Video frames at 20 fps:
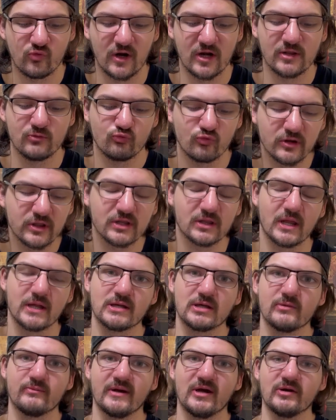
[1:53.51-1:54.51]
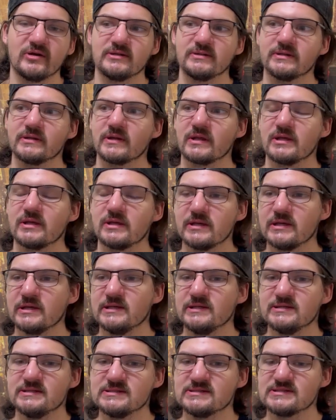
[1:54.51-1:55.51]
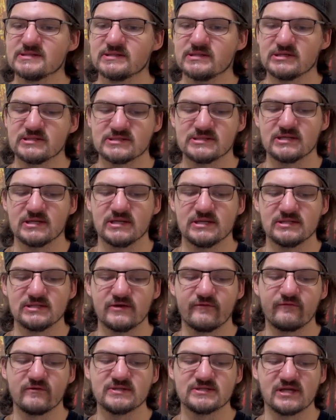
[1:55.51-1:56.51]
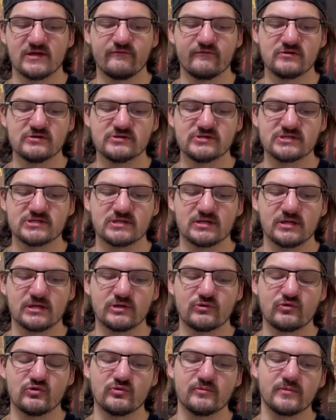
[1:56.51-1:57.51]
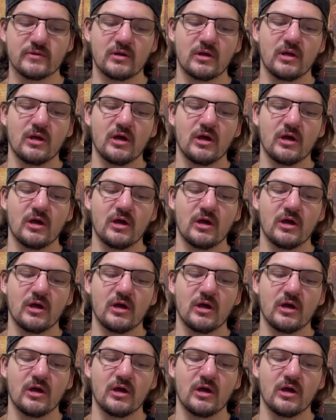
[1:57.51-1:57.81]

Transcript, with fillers: What I really like about it is there's a different diverse group